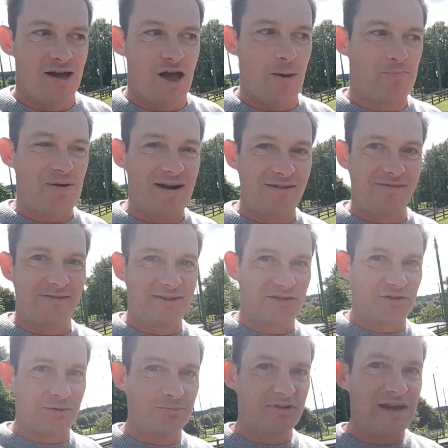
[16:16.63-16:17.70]
Apparently
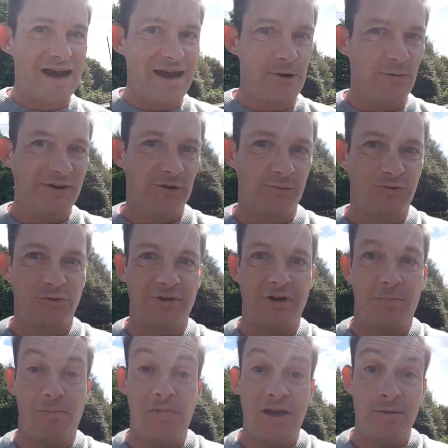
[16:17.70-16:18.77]
some guy went up to
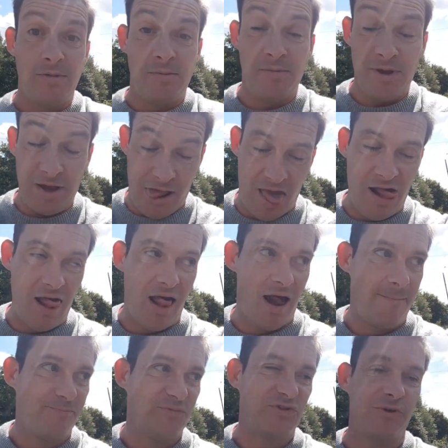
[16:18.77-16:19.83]
him, him
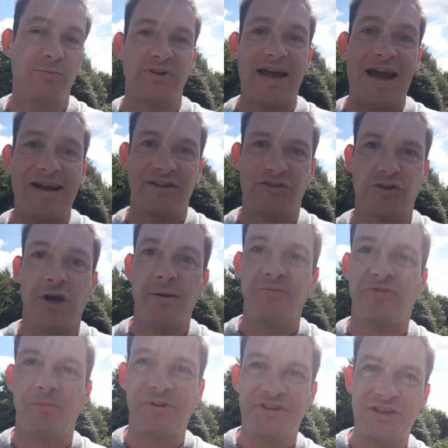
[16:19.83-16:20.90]
uh, some guy saw him
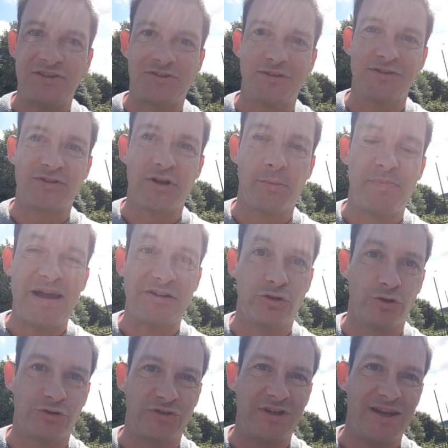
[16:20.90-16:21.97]
from a distance in a
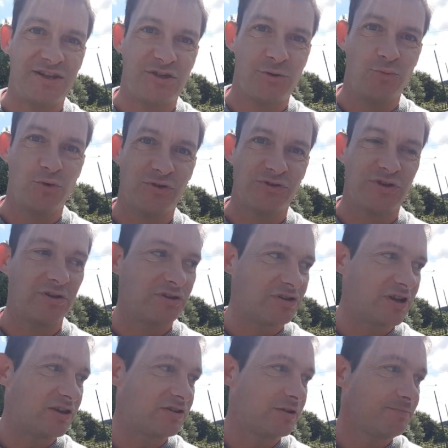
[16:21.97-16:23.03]
petrol station once and
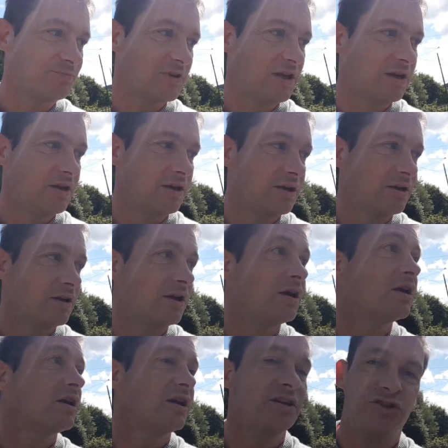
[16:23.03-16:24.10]
says,
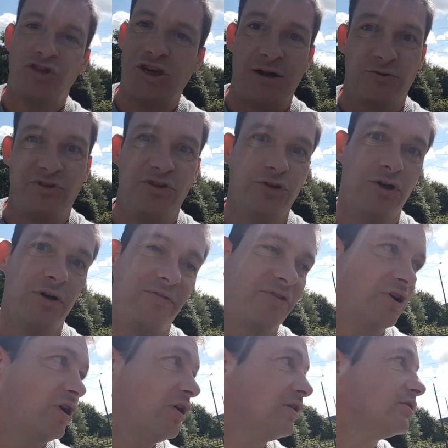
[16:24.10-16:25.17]
and shouted
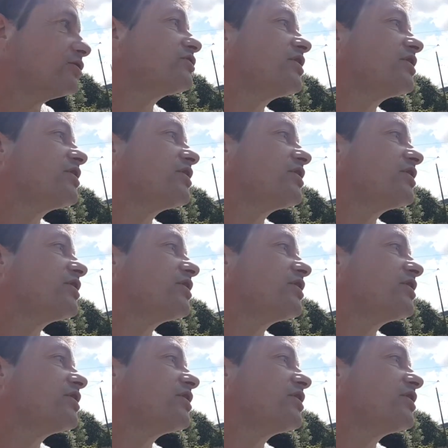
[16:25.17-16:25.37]
over or